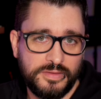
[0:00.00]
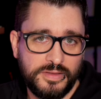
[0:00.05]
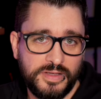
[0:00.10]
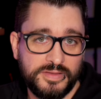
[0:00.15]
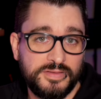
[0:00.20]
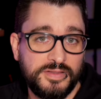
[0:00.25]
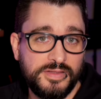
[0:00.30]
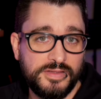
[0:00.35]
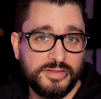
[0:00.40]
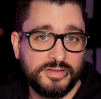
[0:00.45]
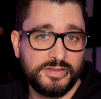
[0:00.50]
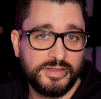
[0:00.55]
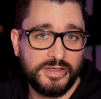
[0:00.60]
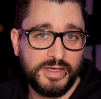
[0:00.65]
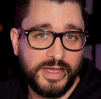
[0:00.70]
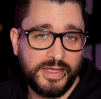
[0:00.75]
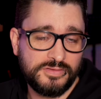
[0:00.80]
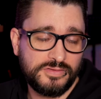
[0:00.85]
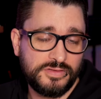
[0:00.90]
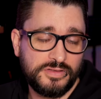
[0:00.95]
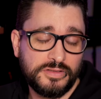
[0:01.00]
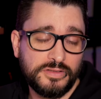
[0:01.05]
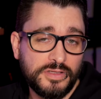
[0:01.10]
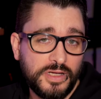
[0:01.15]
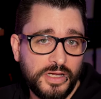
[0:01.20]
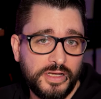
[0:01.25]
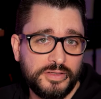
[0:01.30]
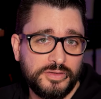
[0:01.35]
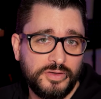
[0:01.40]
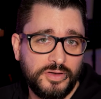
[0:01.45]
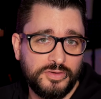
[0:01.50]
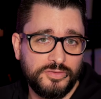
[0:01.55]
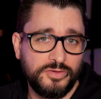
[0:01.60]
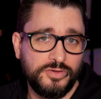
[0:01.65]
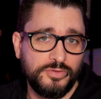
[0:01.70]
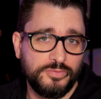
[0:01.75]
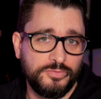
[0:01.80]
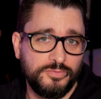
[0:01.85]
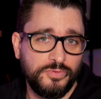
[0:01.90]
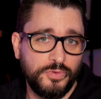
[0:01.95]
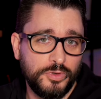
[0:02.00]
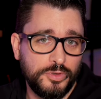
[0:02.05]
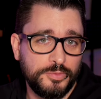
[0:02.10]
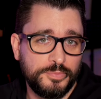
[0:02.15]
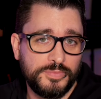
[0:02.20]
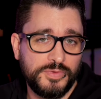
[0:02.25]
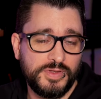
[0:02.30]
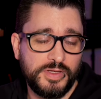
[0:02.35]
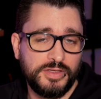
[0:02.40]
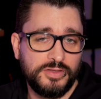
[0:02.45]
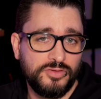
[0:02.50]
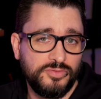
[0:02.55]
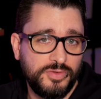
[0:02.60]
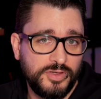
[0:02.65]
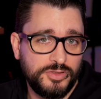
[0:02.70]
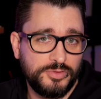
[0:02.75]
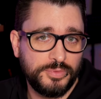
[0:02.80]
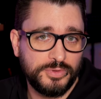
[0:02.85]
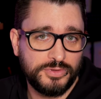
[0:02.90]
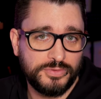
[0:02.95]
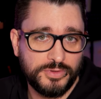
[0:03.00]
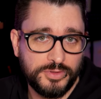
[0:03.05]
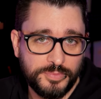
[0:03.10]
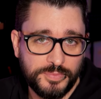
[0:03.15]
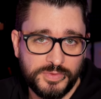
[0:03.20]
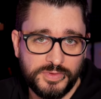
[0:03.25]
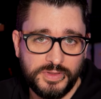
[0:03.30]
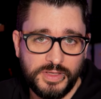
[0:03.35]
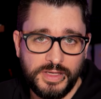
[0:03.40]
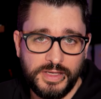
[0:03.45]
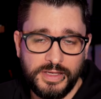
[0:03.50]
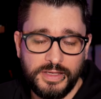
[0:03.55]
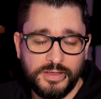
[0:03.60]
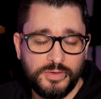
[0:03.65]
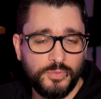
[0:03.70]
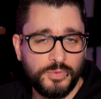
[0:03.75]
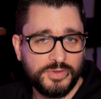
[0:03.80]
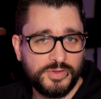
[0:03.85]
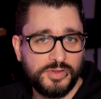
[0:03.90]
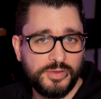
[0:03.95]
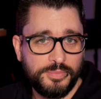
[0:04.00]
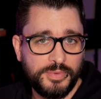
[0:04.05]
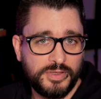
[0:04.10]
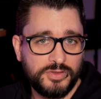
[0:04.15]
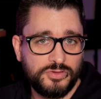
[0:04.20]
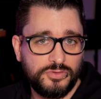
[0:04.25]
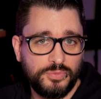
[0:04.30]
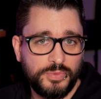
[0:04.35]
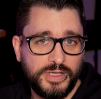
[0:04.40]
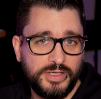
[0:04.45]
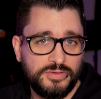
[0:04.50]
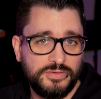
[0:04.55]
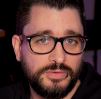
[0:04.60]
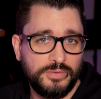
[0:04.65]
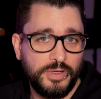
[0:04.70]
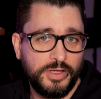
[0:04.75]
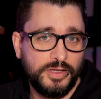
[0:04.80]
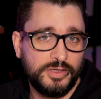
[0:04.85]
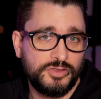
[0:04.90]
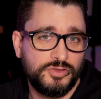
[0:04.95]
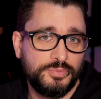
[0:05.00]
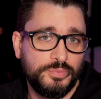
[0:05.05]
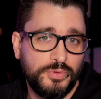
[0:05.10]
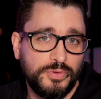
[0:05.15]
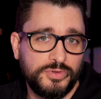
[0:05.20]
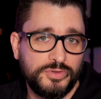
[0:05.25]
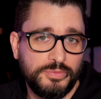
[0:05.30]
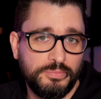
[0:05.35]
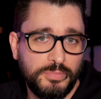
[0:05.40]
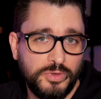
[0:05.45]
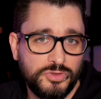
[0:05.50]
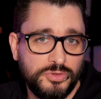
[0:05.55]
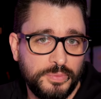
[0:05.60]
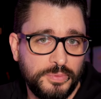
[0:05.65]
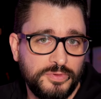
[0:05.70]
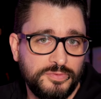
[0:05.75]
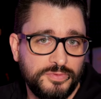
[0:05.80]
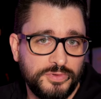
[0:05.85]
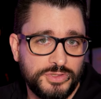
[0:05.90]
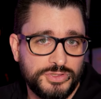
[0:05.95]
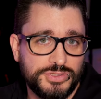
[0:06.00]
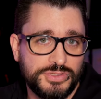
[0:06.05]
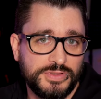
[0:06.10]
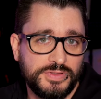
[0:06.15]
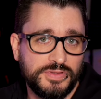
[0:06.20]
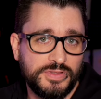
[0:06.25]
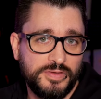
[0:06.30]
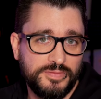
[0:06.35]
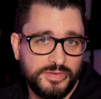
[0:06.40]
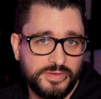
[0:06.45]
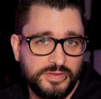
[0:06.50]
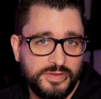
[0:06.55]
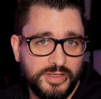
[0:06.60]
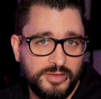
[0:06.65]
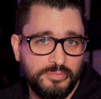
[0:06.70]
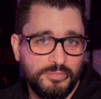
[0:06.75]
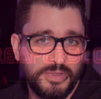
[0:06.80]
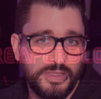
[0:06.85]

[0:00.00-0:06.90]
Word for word: I see this get asked a lot on the forums and the Facebook groups. What's the best way to export multiple versions of the same